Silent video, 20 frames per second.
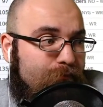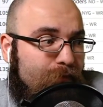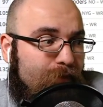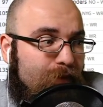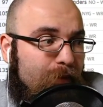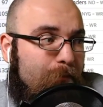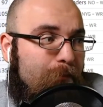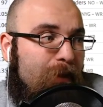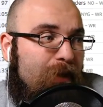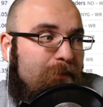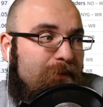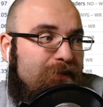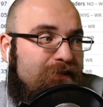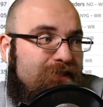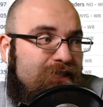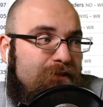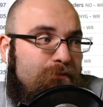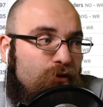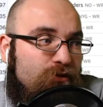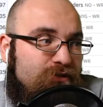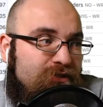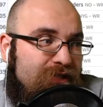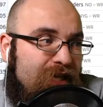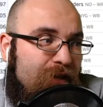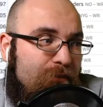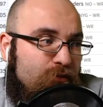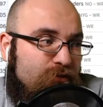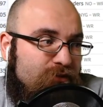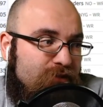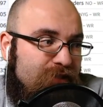maybe Deebo
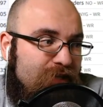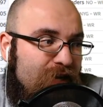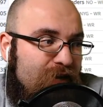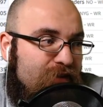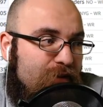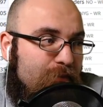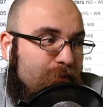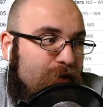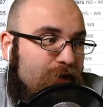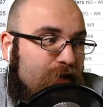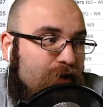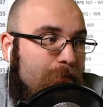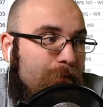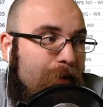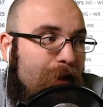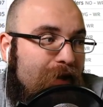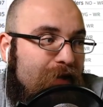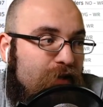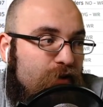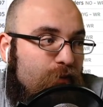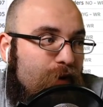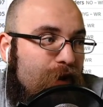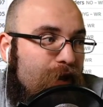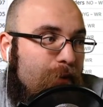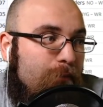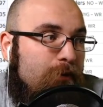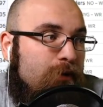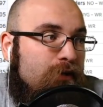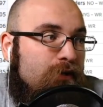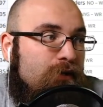Samuel's a guy that I'm going to come back and
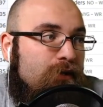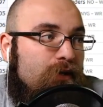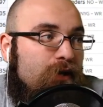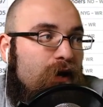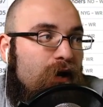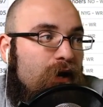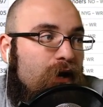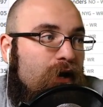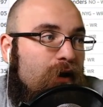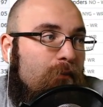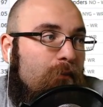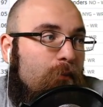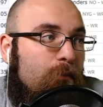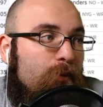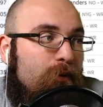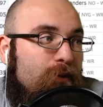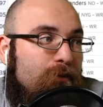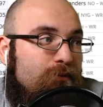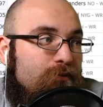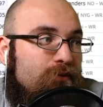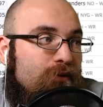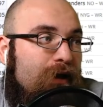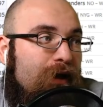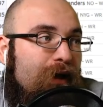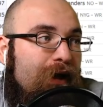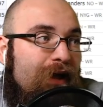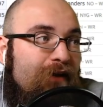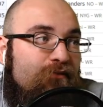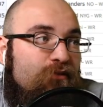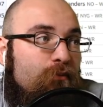grab. But I
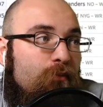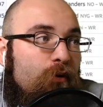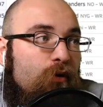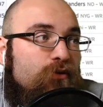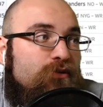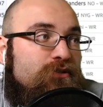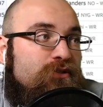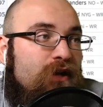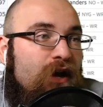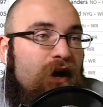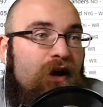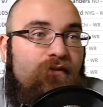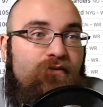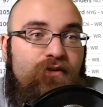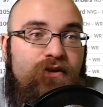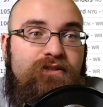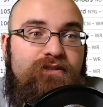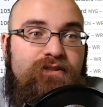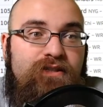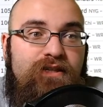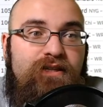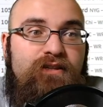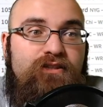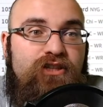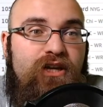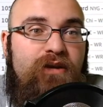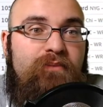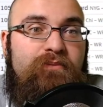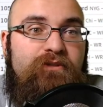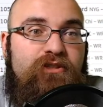have the most confidence in
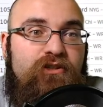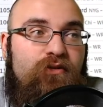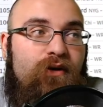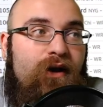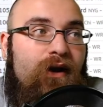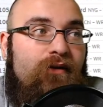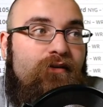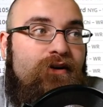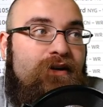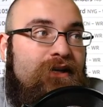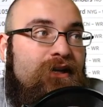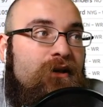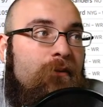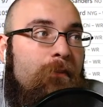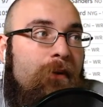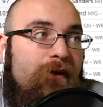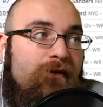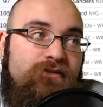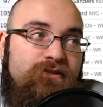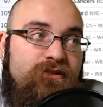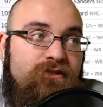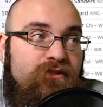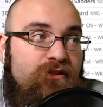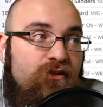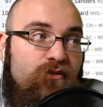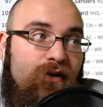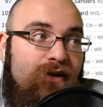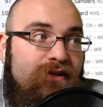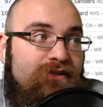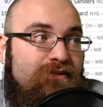Jamison Crowder in comparison to the
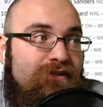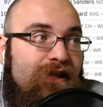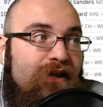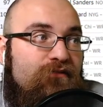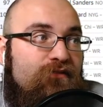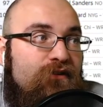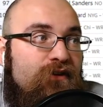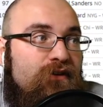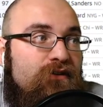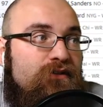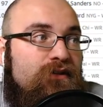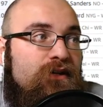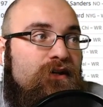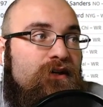rest of that field.